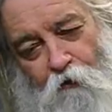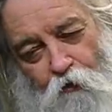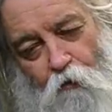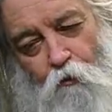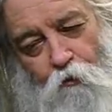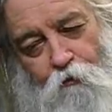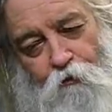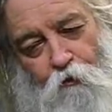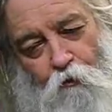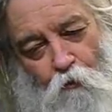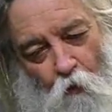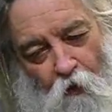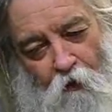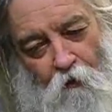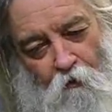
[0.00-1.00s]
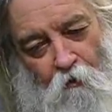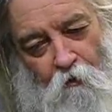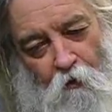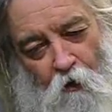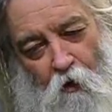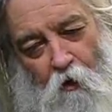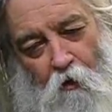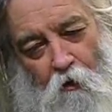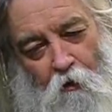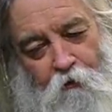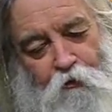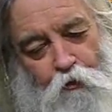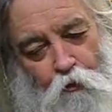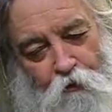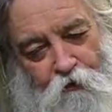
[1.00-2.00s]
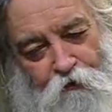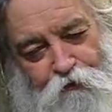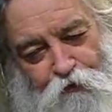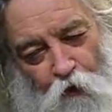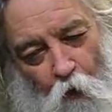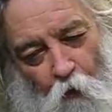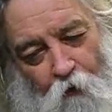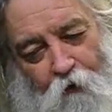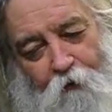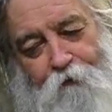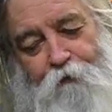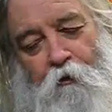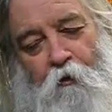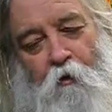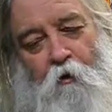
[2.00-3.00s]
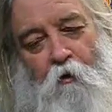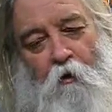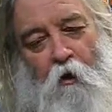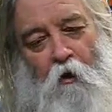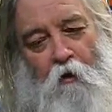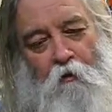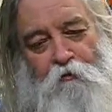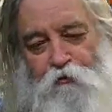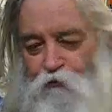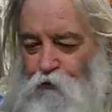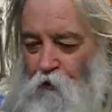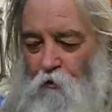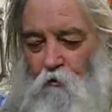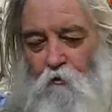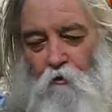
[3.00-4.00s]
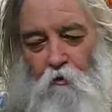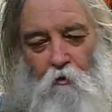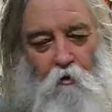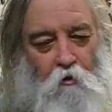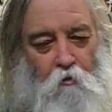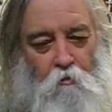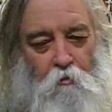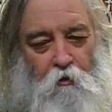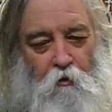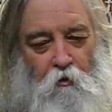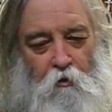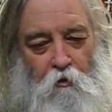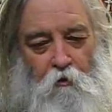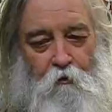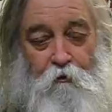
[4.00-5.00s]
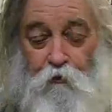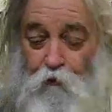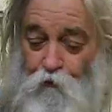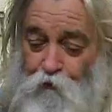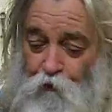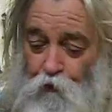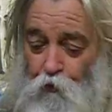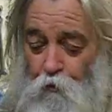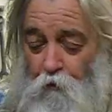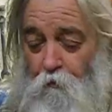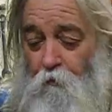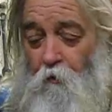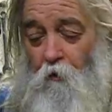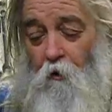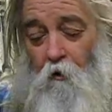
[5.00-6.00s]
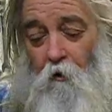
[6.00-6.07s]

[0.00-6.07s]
You would do well. You would enjoy it. Just Google them, YouTube them.